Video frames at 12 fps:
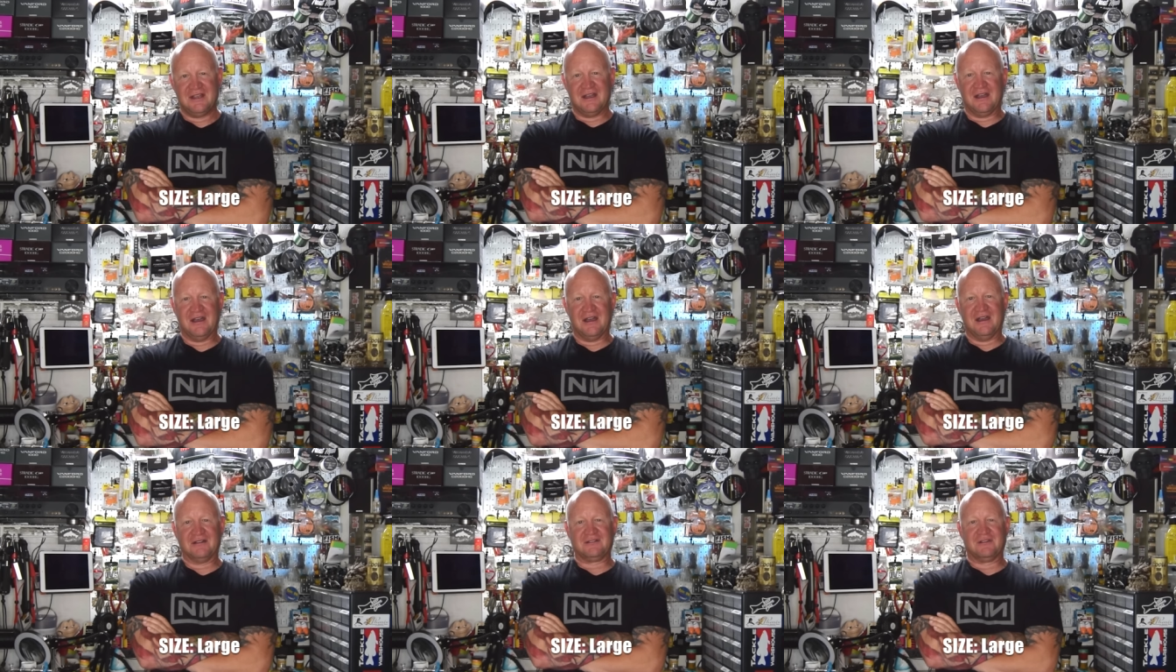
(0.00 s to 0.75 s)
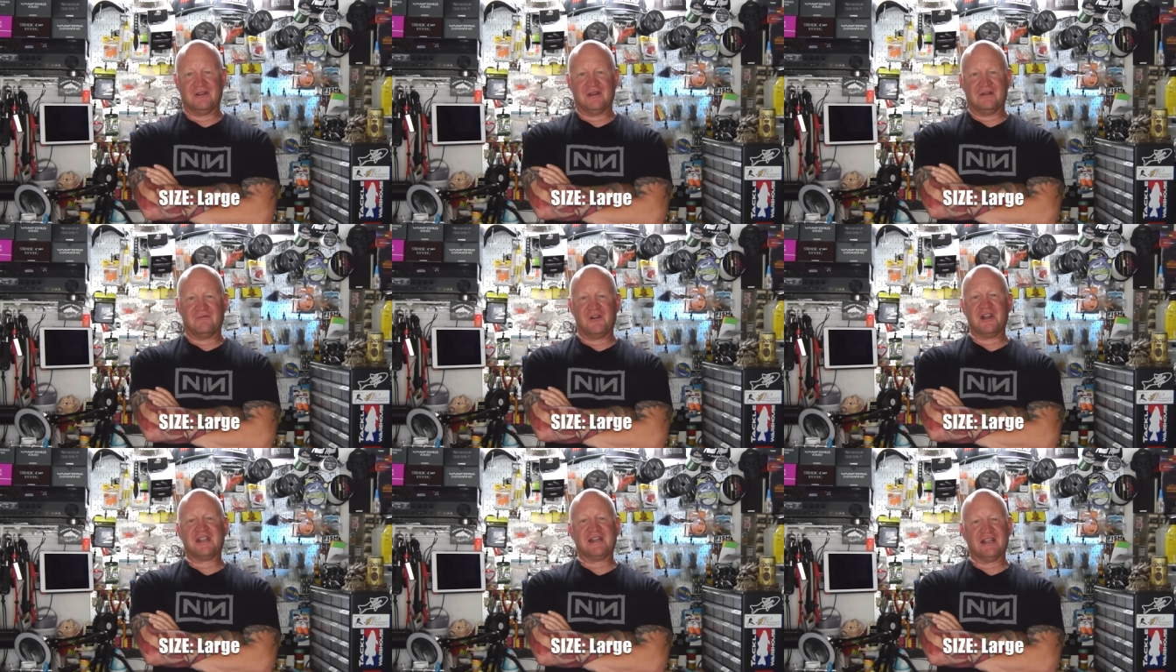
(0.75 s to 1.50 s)
to where
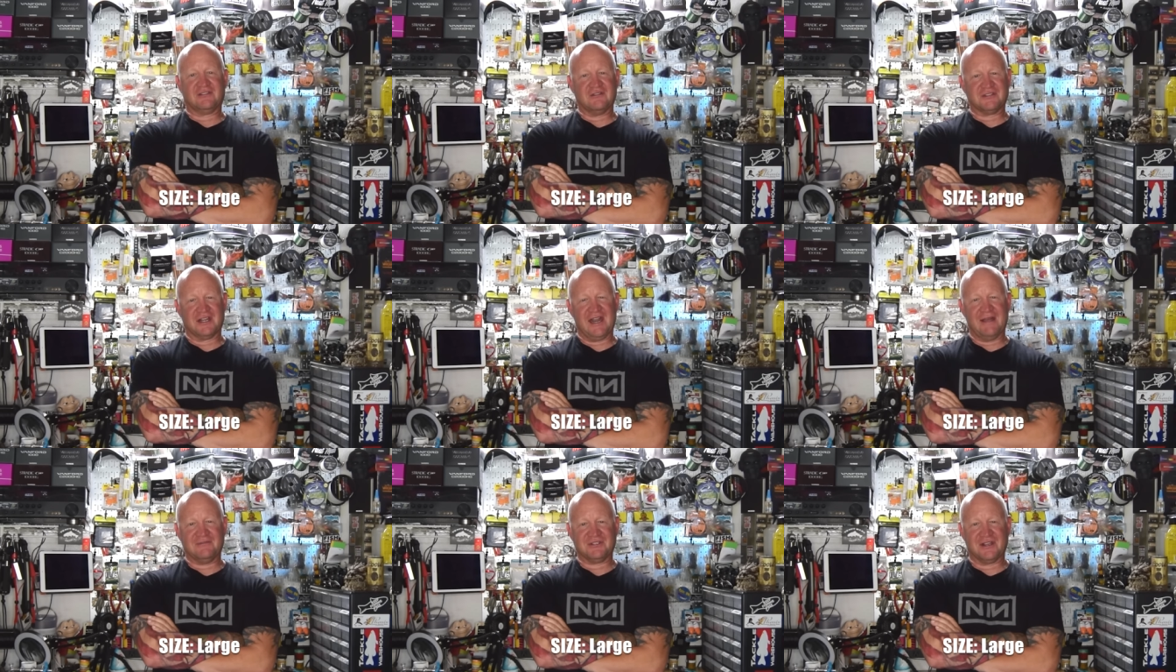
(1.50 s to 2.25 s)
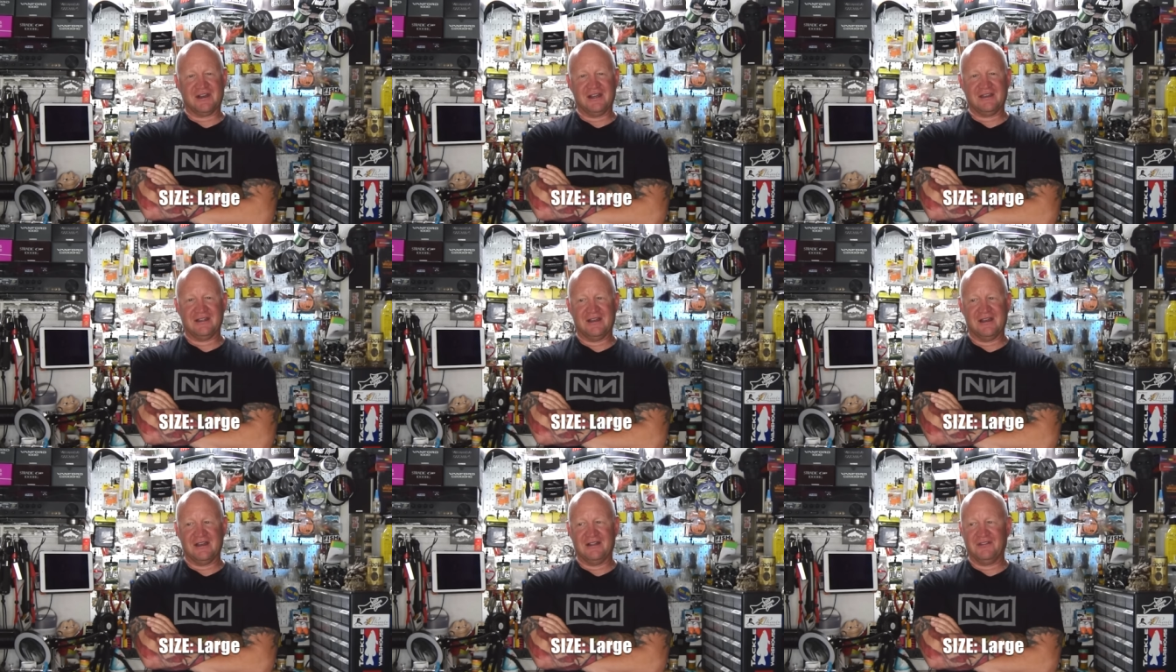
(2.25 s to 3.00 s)
you can get those on Amazon,
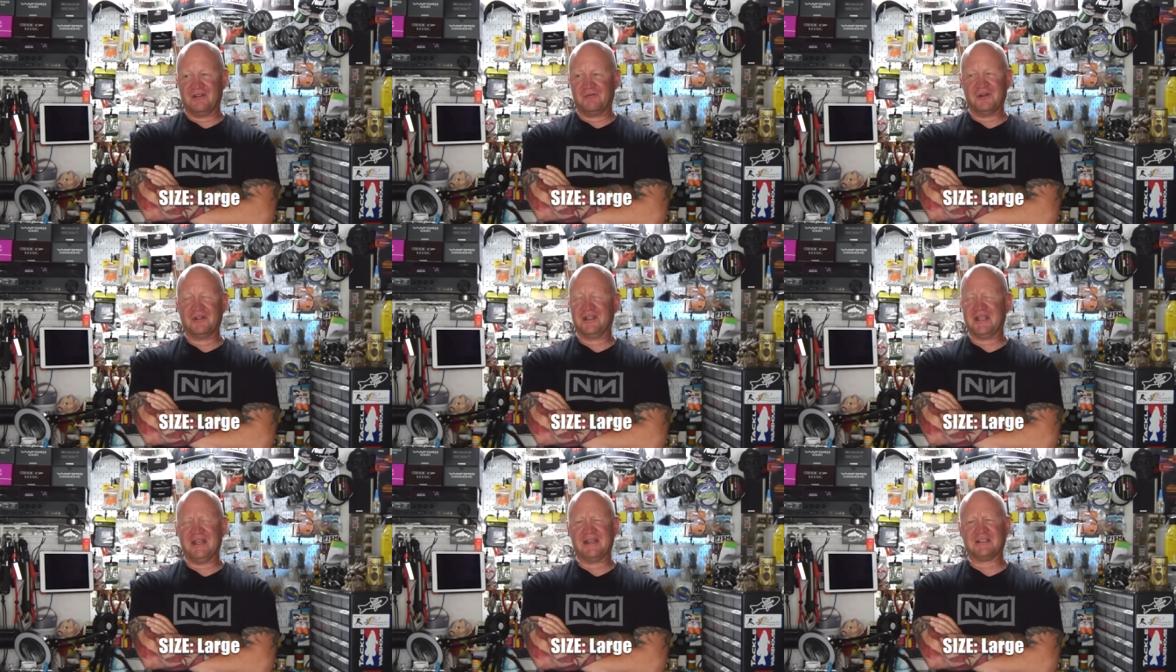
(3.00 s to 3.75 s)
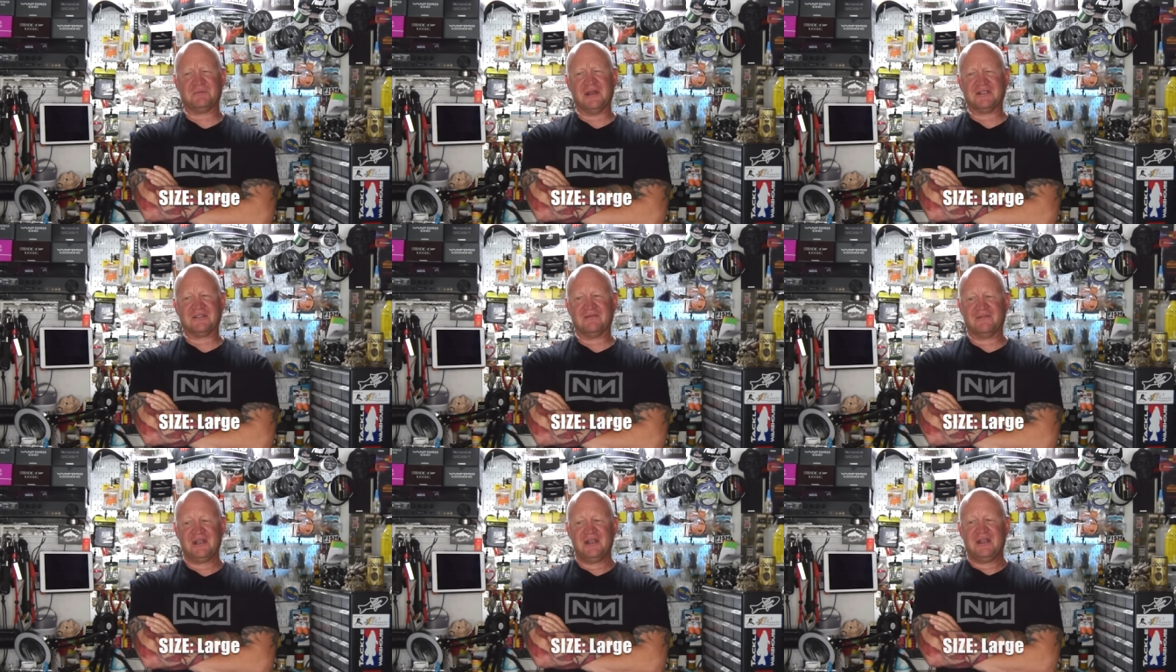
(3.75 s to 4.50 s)
and they're really inexpensive,
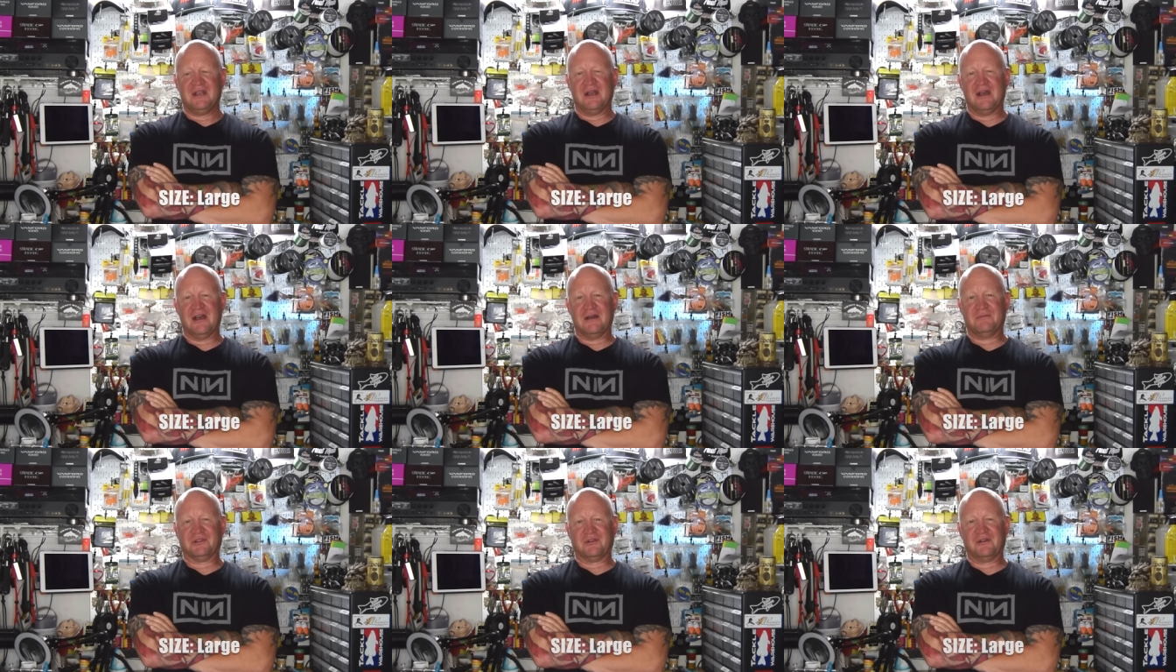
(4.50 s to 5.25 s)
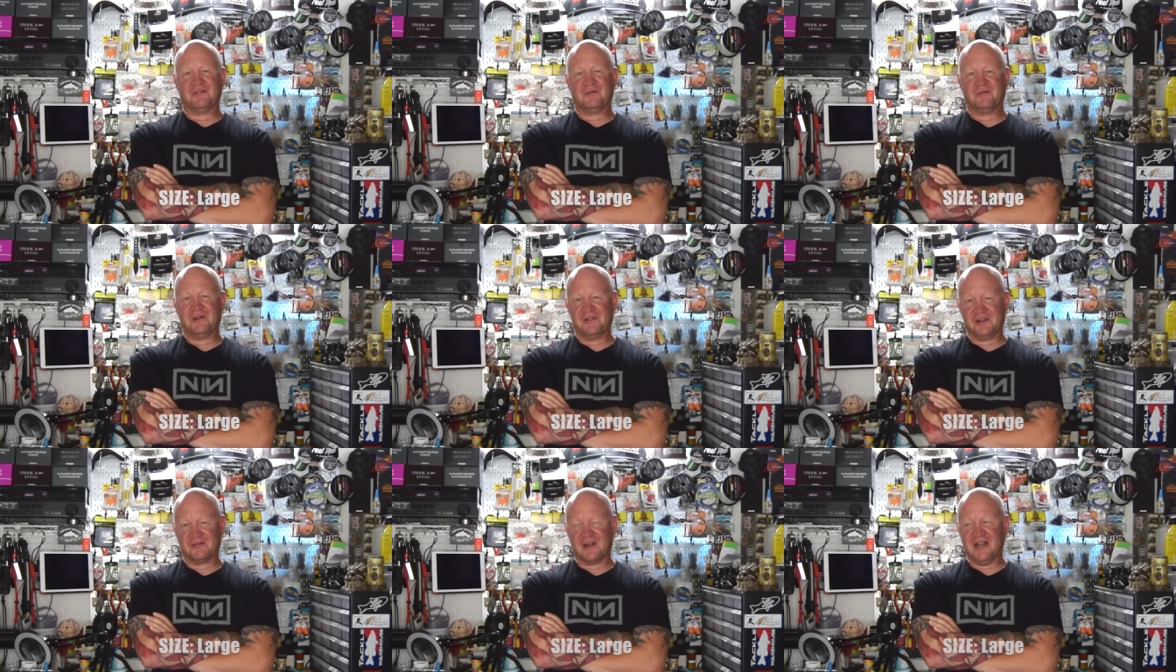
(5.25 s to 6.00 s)
but they're
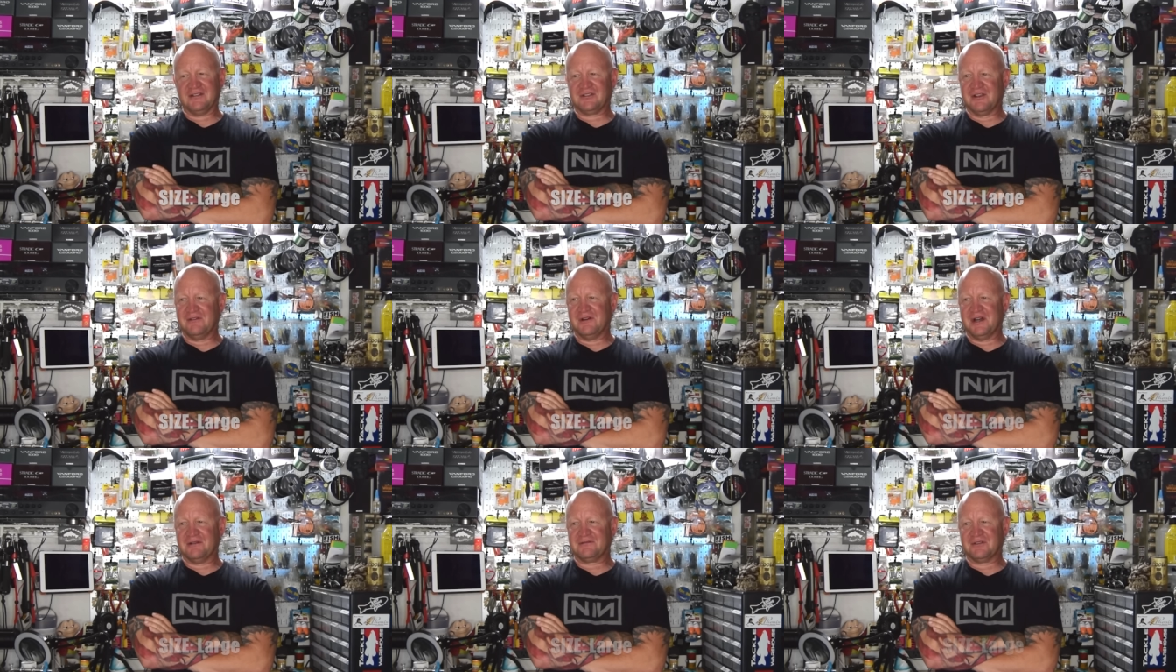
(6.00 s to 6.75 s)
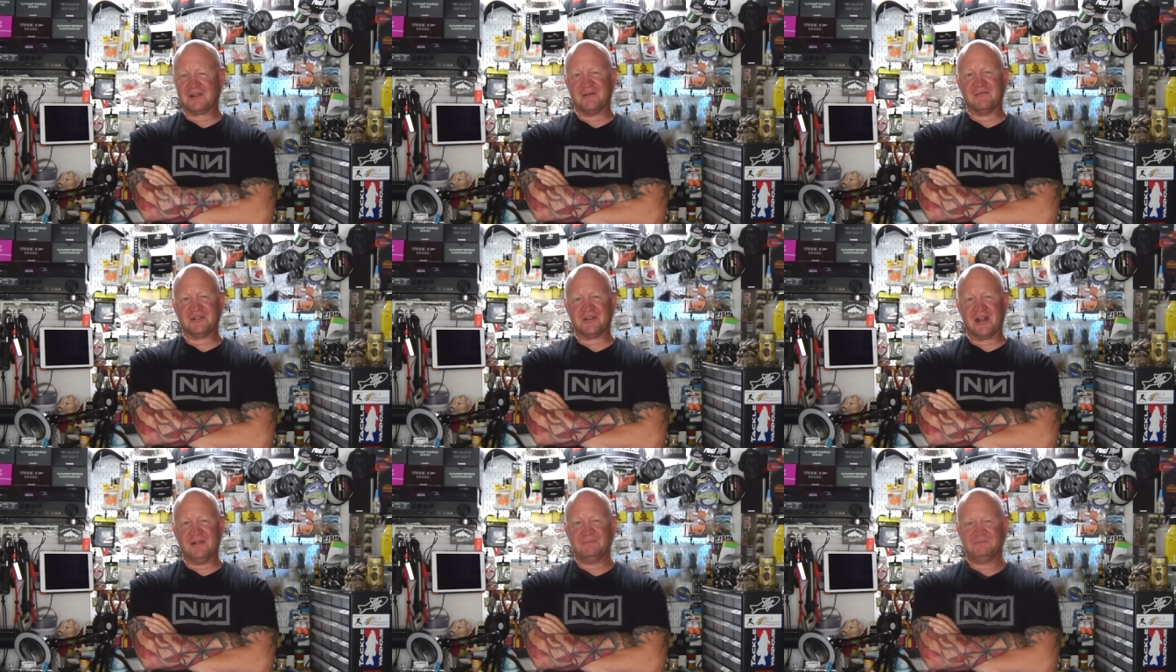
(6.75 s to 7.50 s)
really great, so so give them a
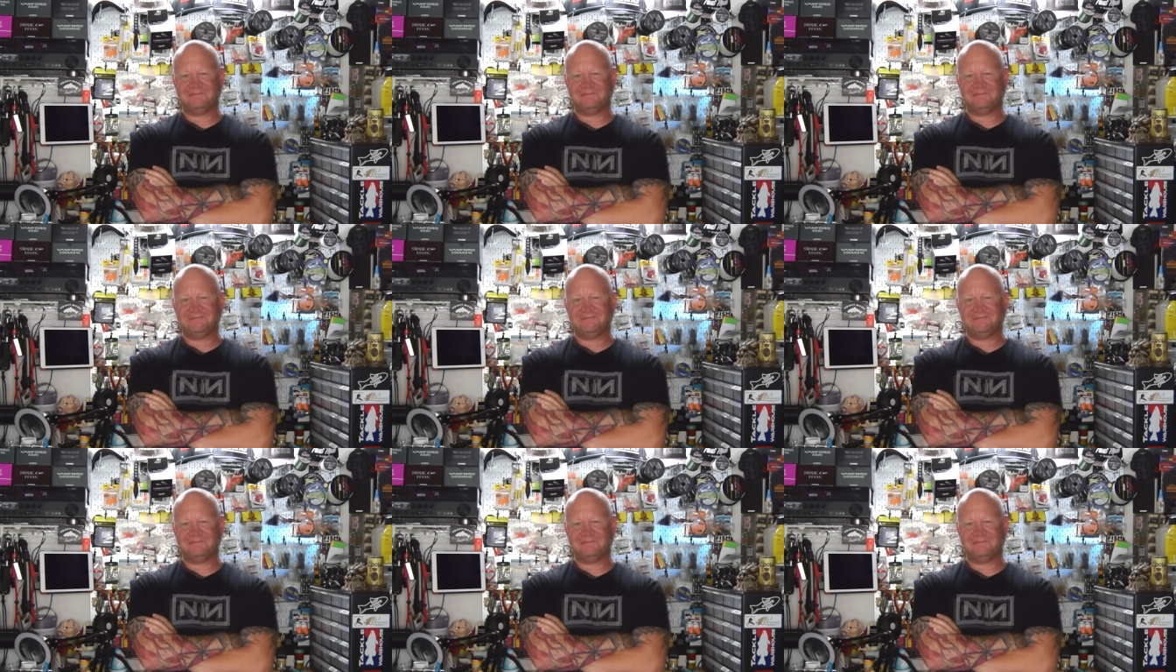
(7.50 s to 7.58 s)
try.